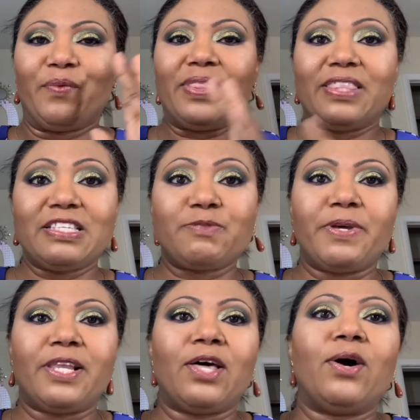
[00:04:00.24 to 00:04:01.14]
with this
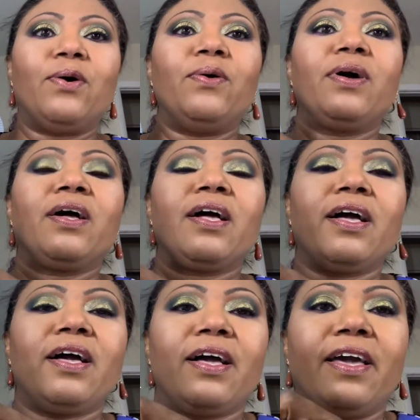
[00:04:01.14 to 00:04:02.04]
pillow,
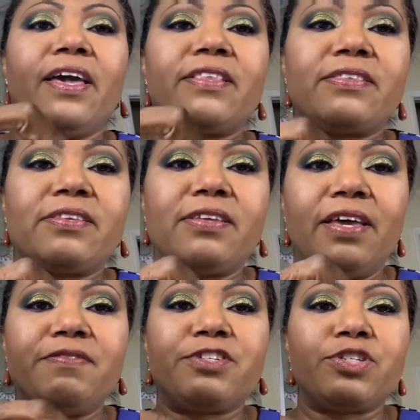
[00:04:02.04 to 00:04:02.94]
it
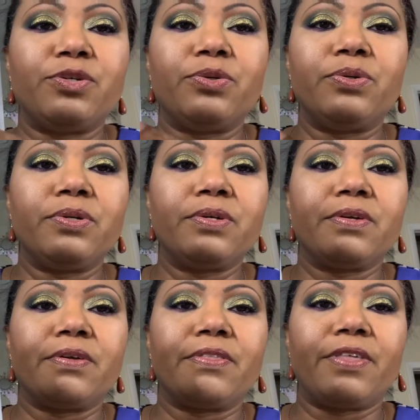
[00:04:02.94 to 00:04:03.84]
gives you
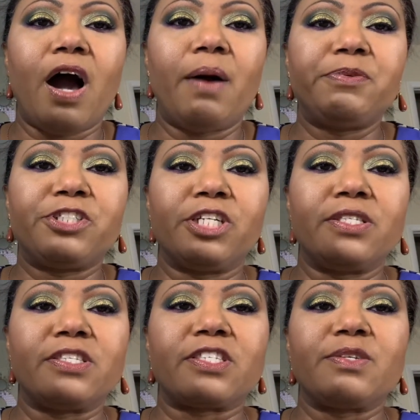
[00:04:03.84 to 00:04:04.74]
the
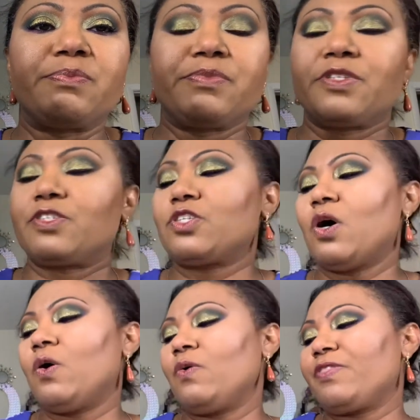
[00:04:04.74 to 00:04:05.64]
options.
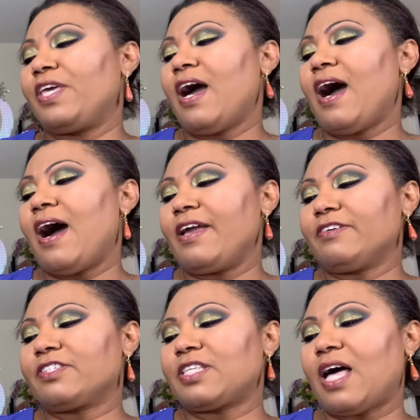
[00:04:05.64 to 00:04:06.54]
So the
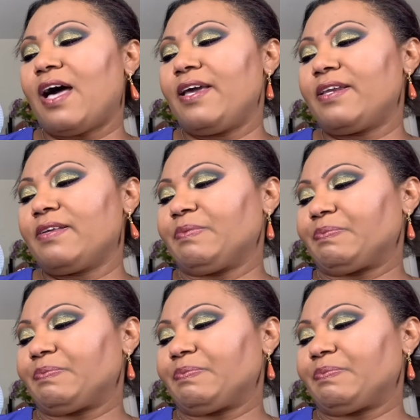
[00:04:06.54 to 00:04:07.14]
higher side